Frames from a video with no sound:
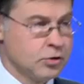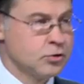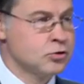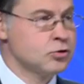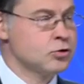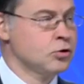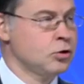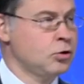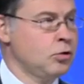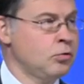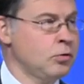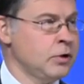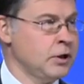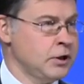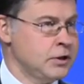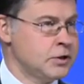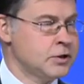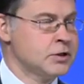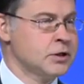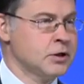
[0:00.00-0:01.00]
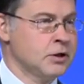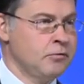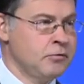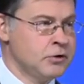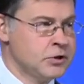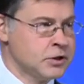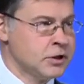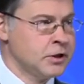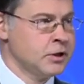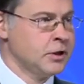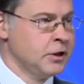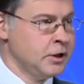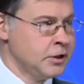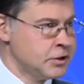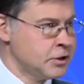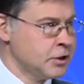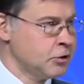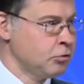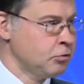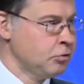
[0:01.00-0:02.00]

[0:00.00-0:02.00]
so it's uh, with regrets that